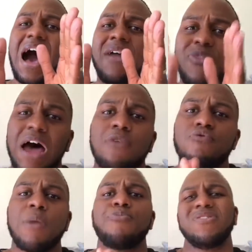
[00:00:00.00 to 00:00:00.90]
and that
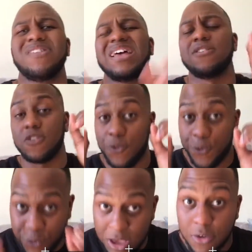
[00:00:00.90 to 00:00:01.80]
represents
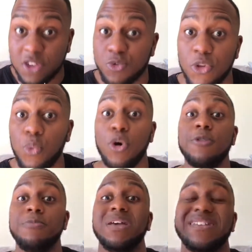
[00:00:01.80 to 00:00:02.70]
fear. That's what the
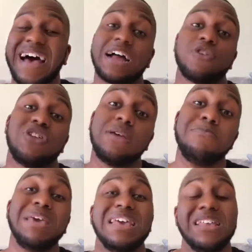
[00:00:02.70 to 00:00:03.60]
word means, actually
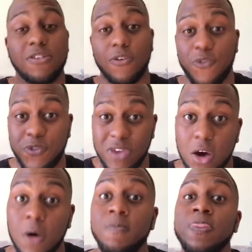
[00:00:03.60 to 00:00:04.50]
means fear.
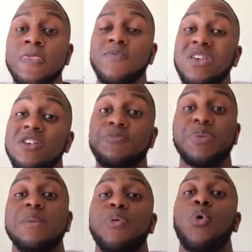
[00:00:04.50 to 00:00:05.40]
These
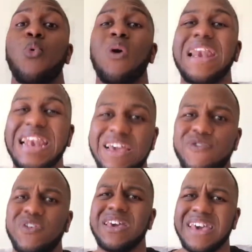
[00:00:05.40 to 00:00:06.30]
people were
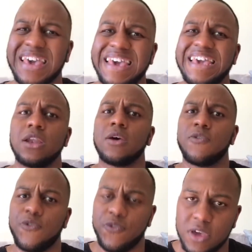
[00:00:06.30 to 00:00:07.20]
living in
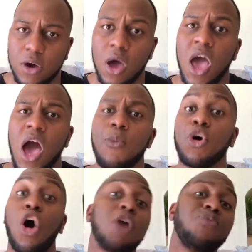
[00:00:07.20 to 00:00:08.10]
fear. And what
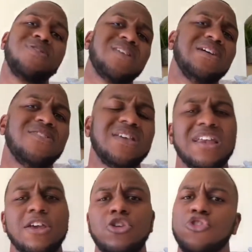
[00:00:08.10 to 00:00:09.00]
God was saying to
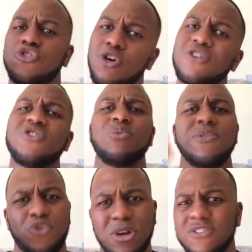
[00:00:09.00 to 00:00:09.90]
Gideon, you're starting
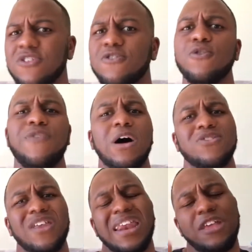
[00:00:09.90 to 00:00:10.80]
with
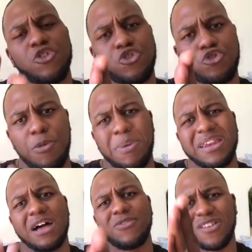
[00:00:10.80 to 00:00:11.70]
22,000. I need to strip it
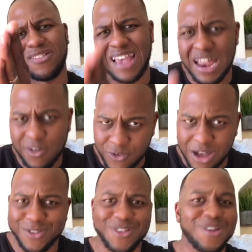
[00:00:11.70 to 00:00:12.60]
down to
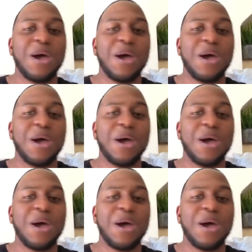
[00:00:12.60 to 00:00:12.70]
10,000.